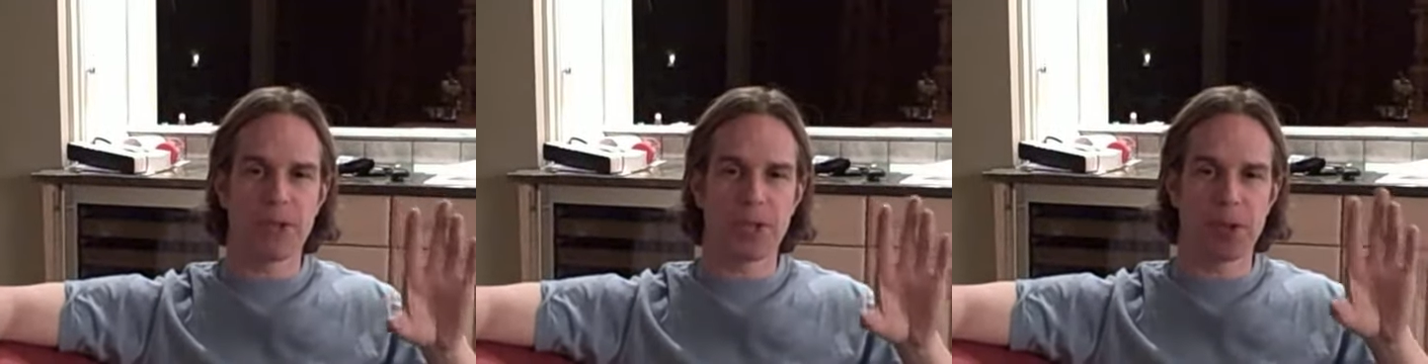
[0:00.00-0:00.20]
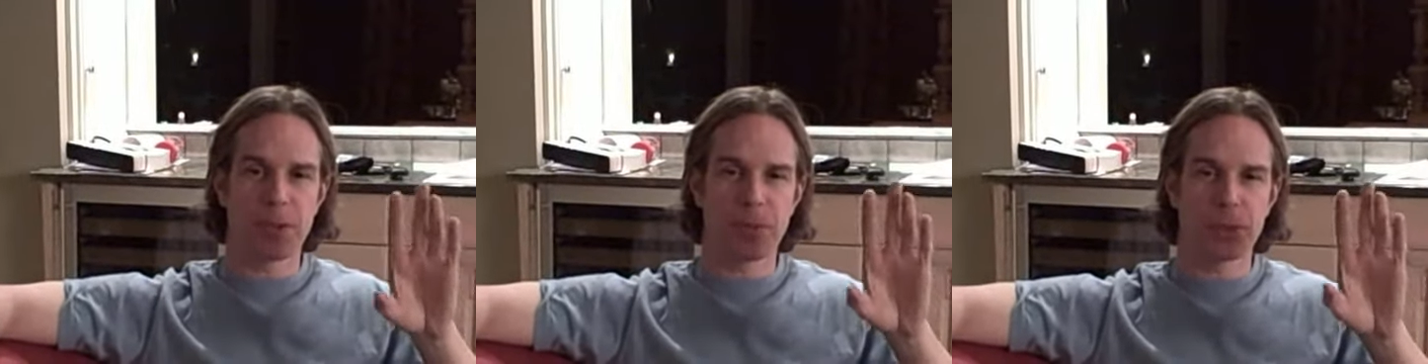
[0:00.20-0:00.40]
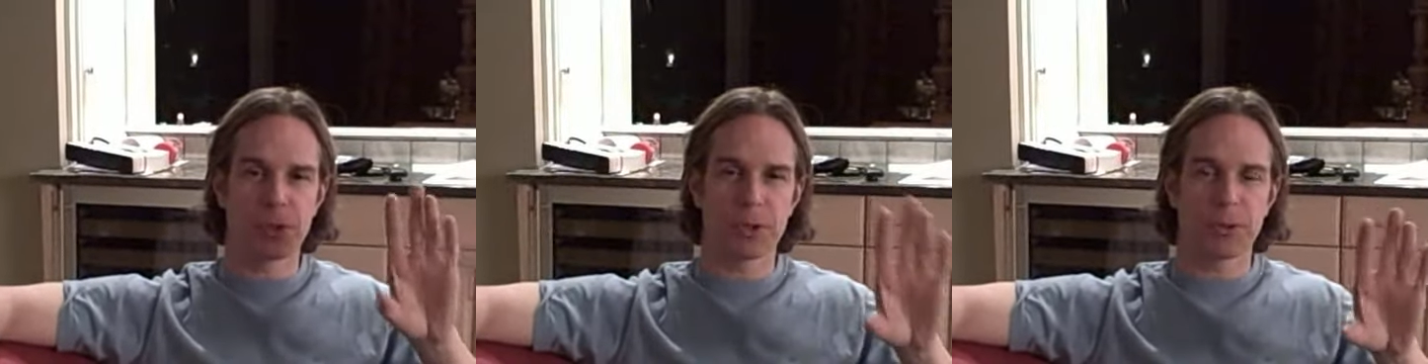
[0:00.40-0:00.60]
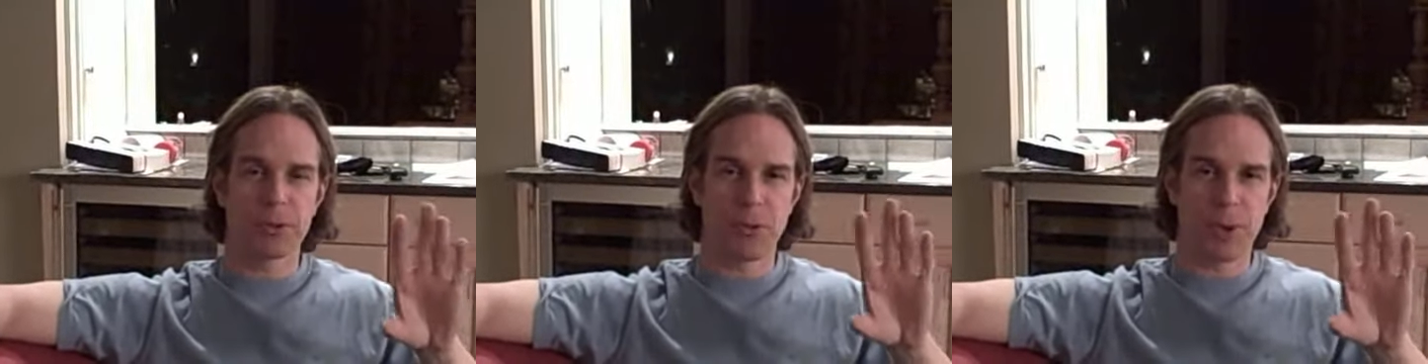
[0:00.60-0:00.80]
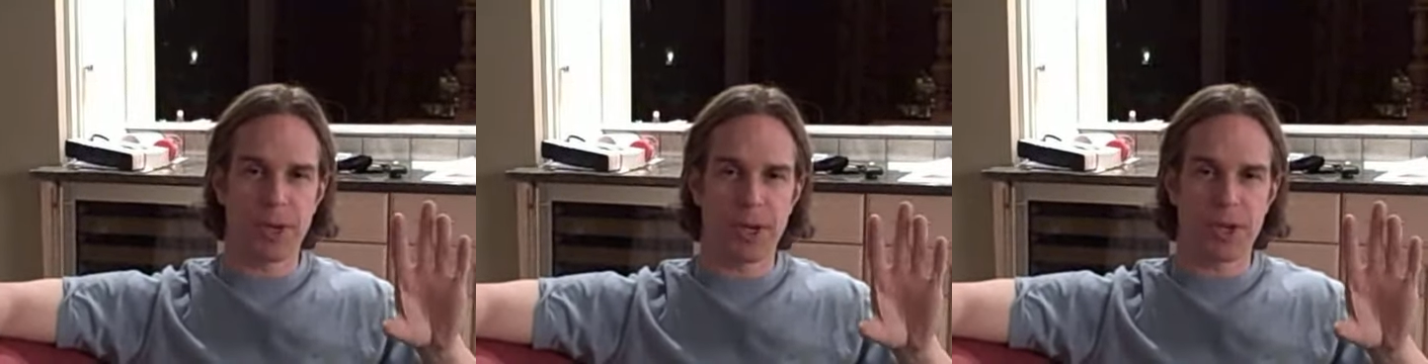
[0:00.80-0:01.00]
temperature
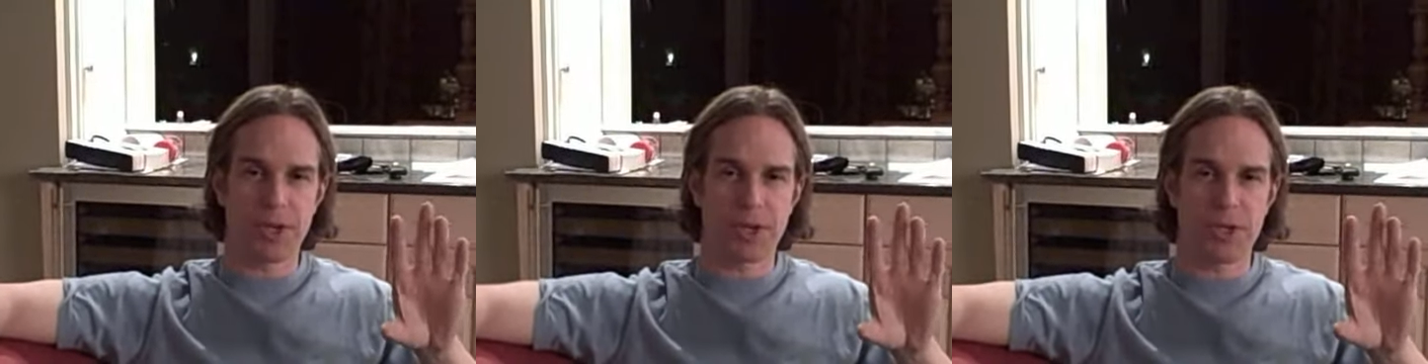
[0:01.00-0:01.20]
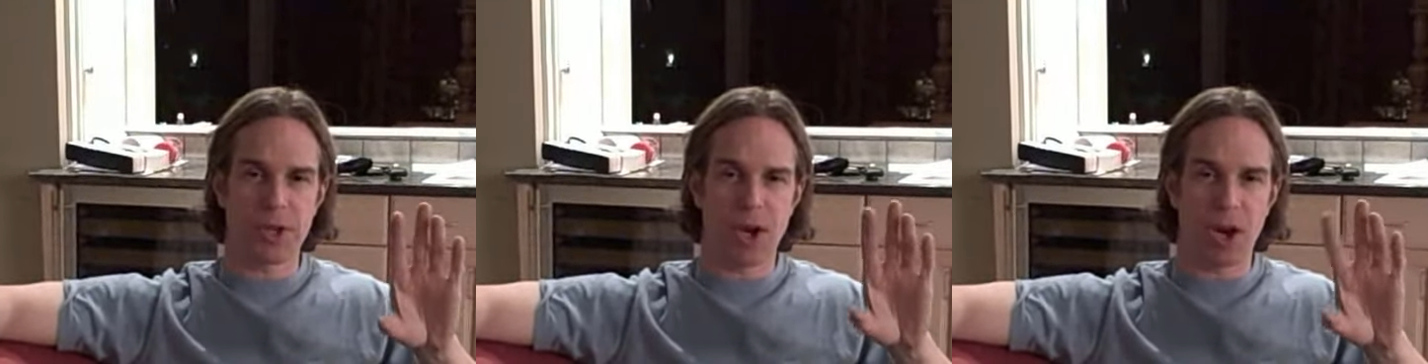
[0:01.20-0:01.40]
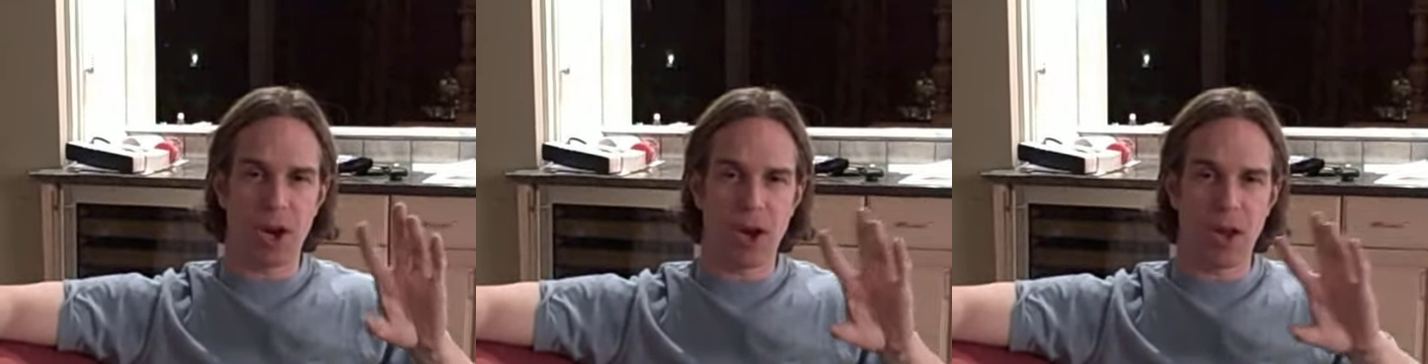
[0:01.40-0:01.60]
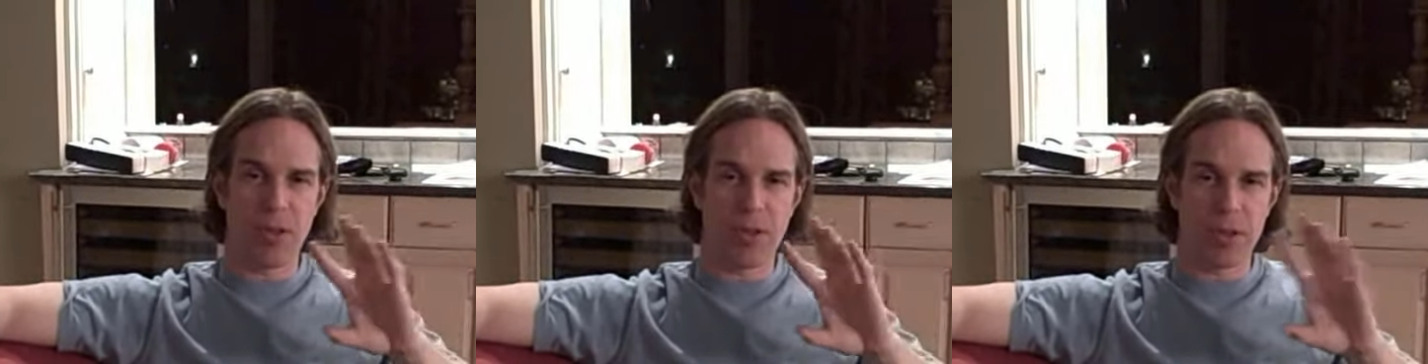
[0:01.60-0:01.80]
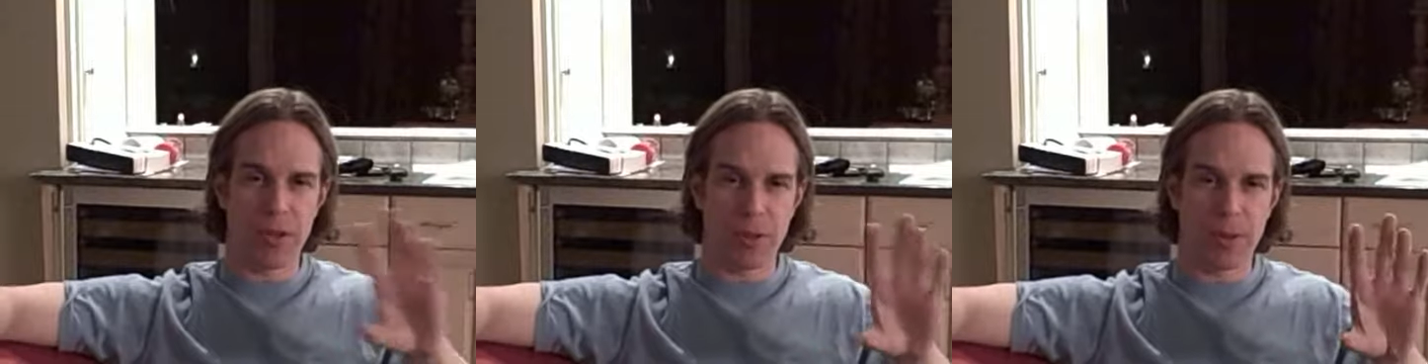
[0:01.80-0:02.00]
reads on
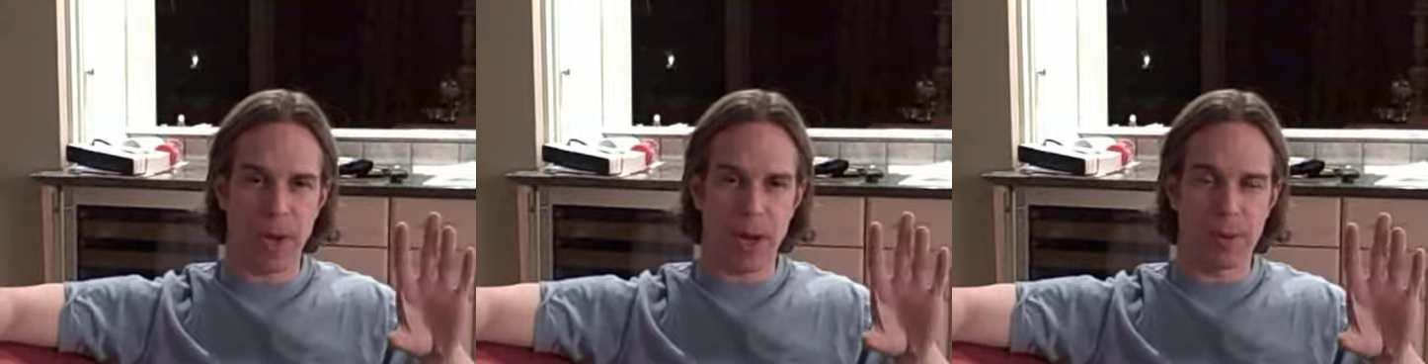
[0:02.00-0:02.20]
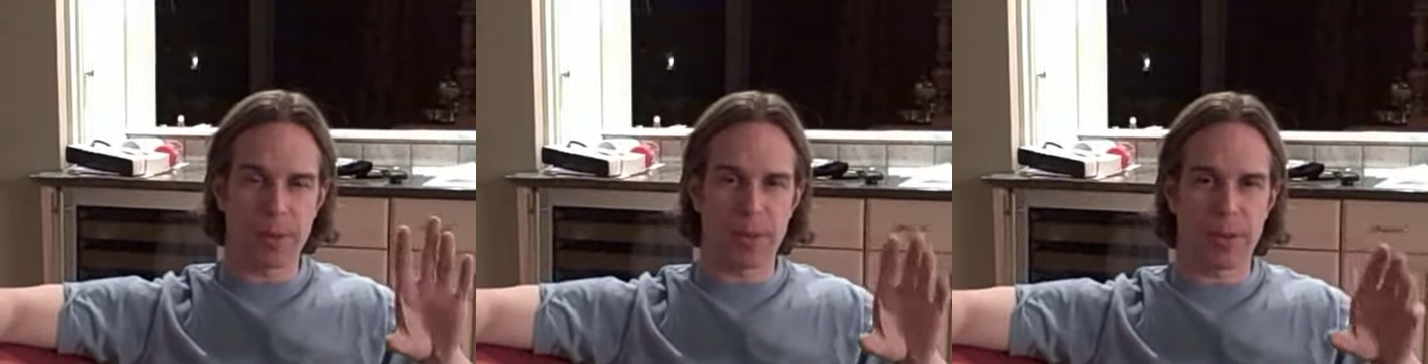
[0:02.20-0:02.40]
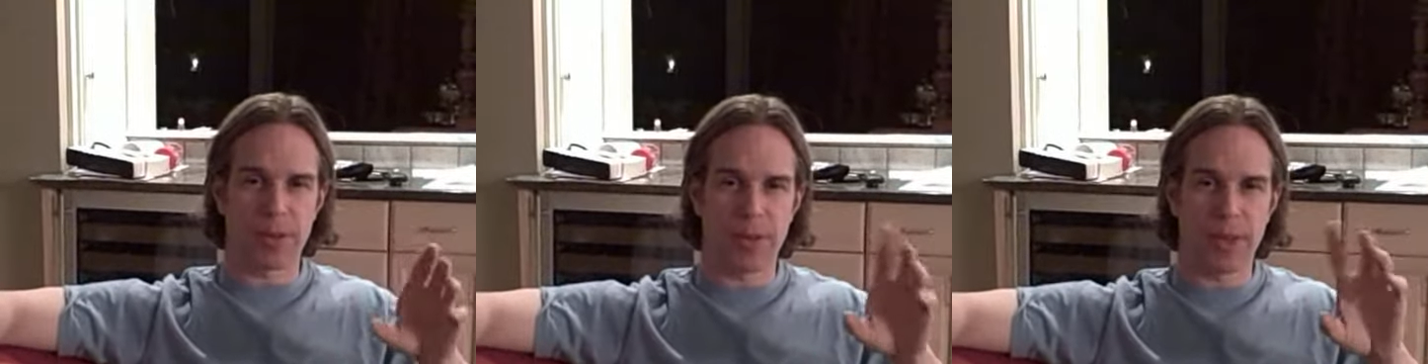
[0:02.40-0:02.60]
the thermometer,